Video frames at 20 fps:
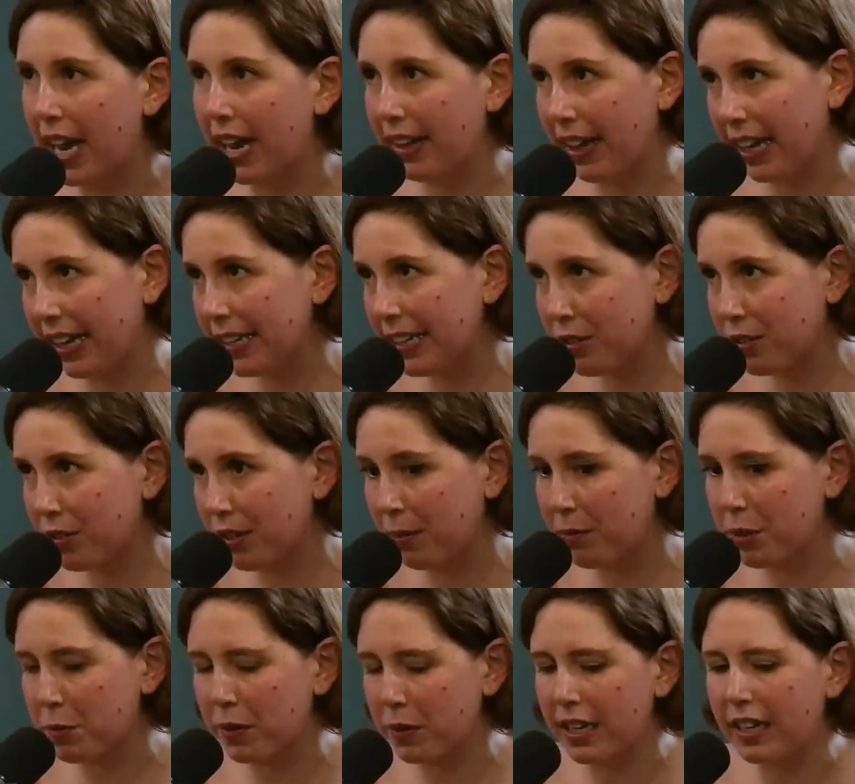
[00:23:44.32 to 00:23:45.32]
yet. Like Instagram
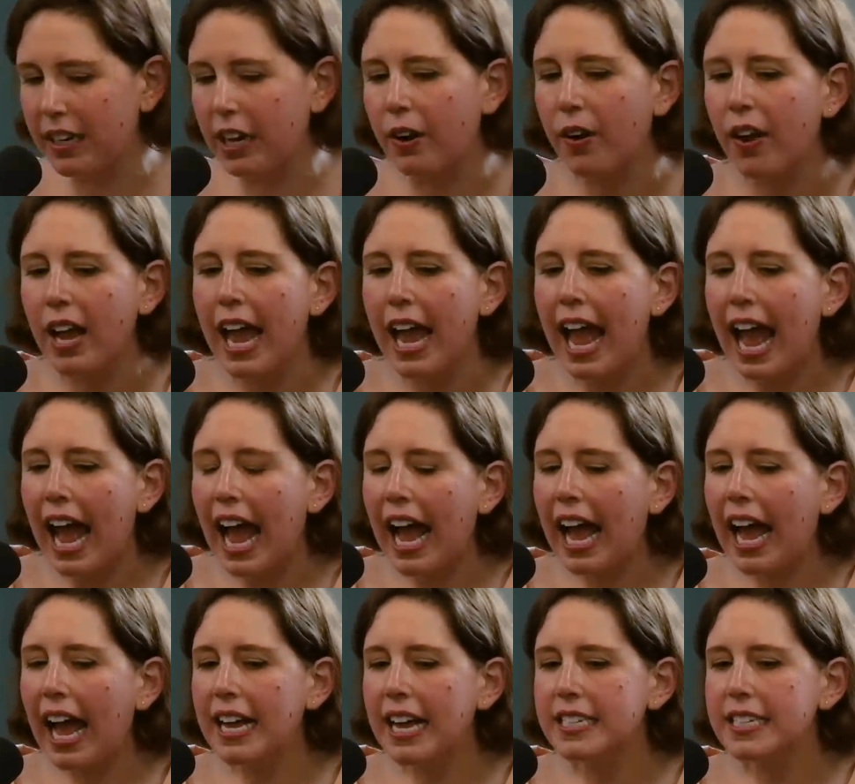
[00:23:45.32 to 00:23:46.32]
was pretty new.
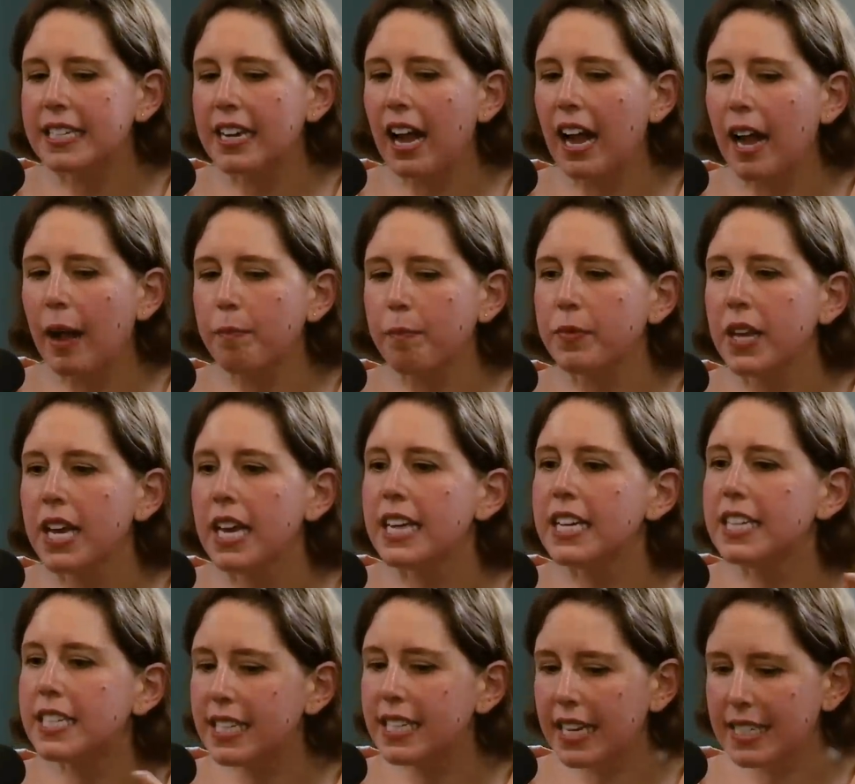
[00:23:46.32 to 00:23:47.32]
And um,
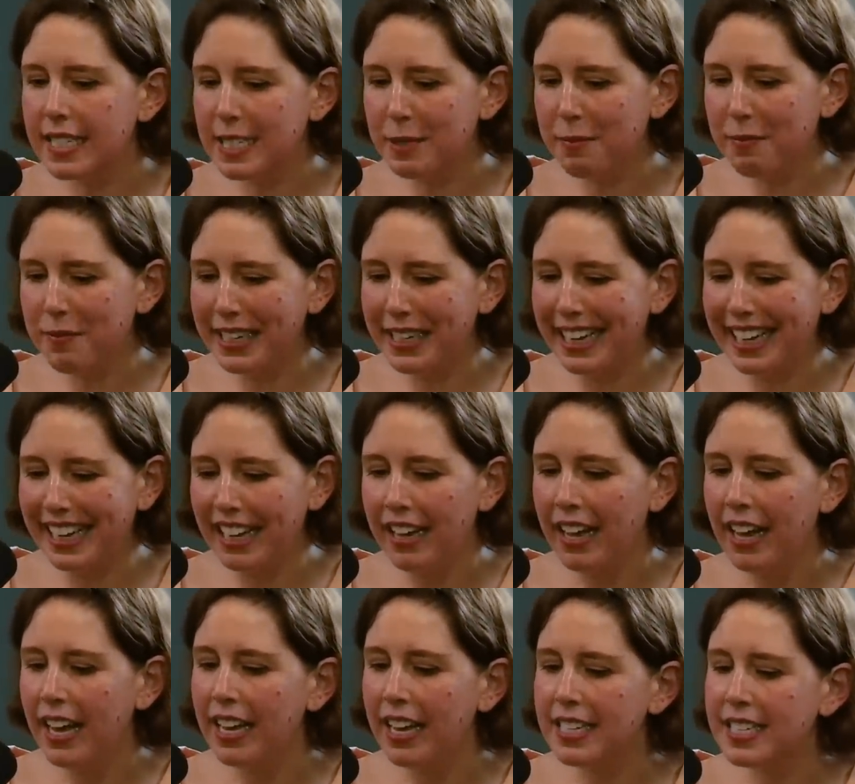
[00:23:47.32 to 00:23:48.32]
he said to me,
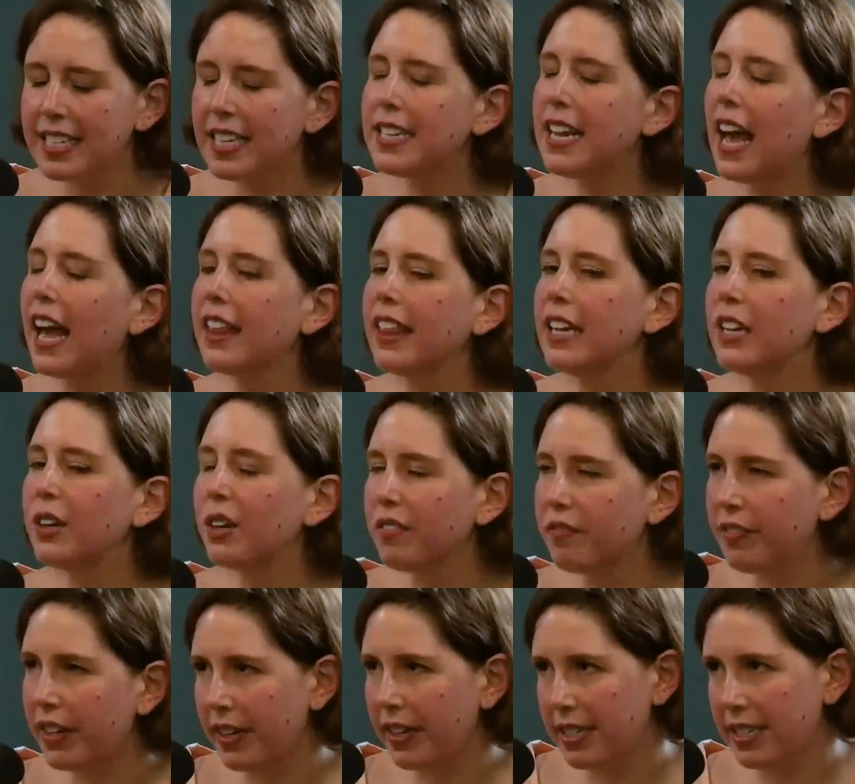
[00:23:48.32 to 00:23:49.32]
he said, I think you're a
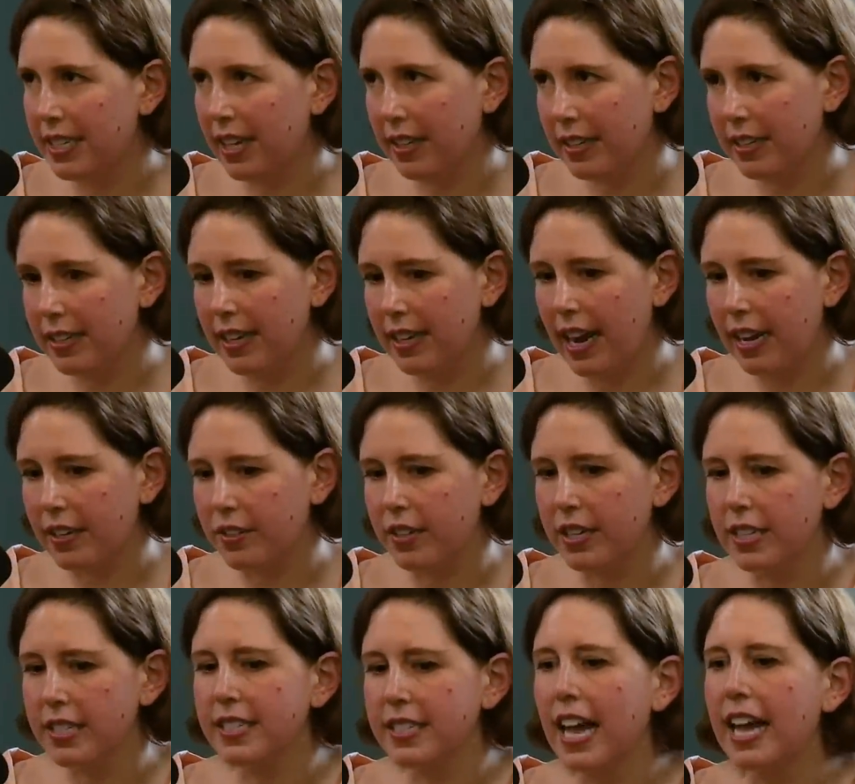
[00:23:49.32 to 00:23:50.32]
very talented
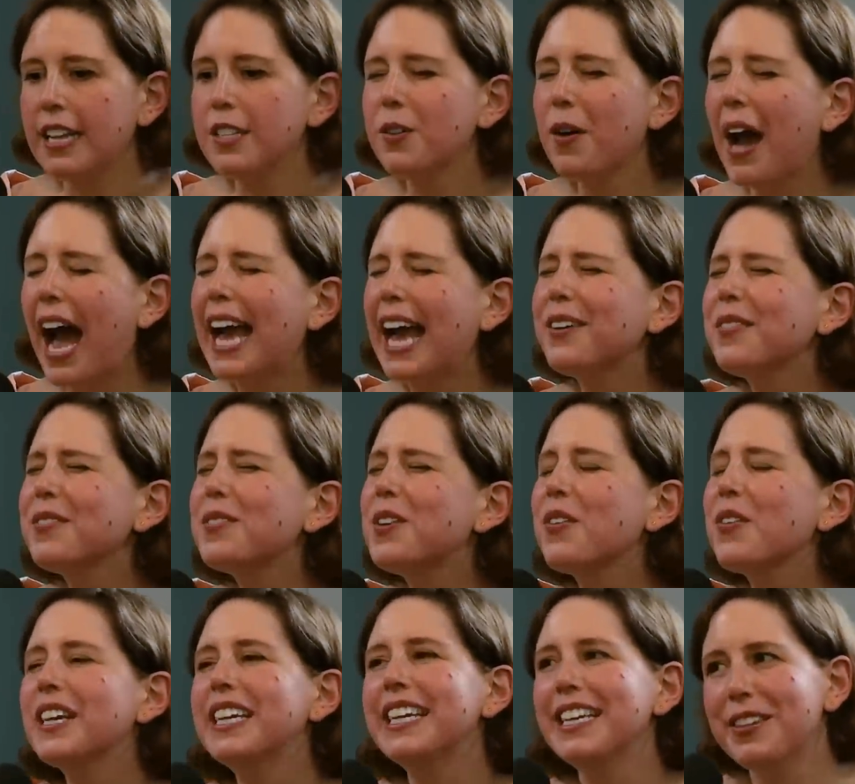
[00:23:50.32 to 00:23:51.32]
actress. And so I don't
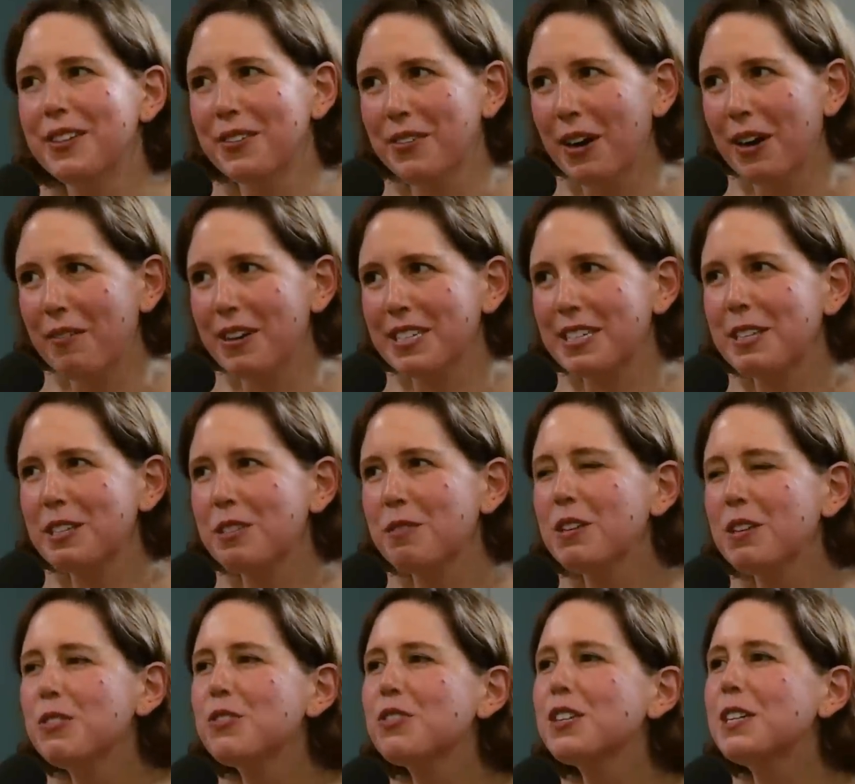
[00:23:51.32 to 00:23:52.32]
know that he knew who I was because
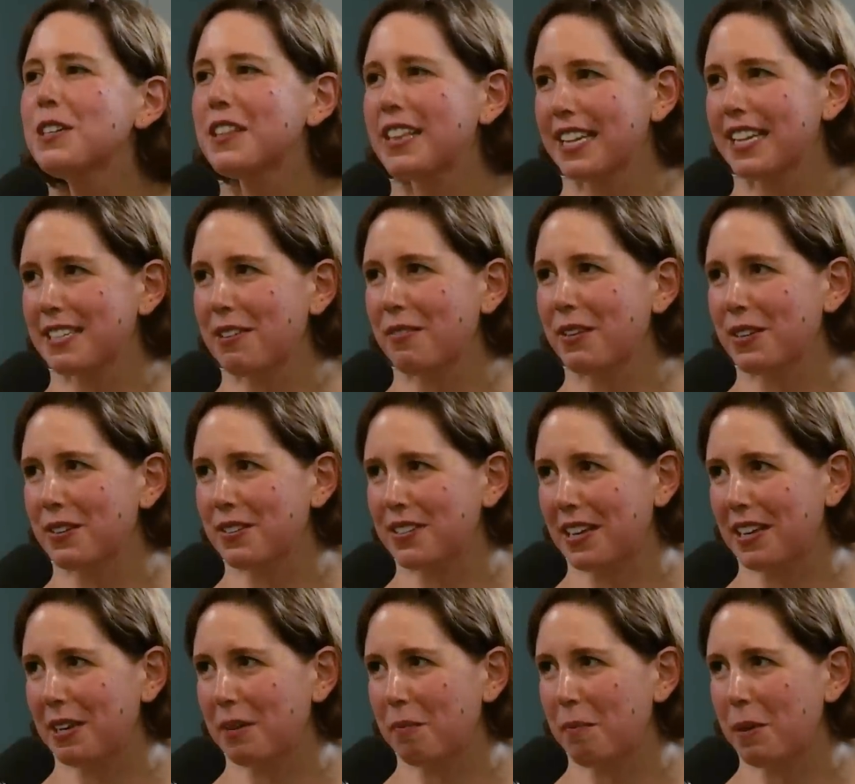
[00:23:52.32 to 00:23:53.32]
usually that's not what you
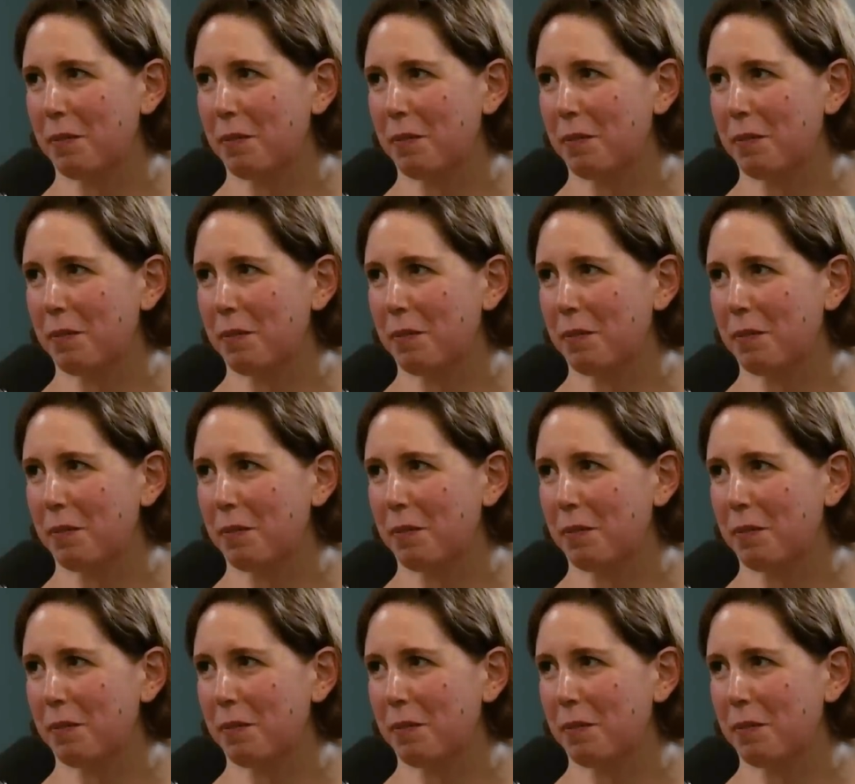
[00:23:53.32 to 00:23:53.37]
say to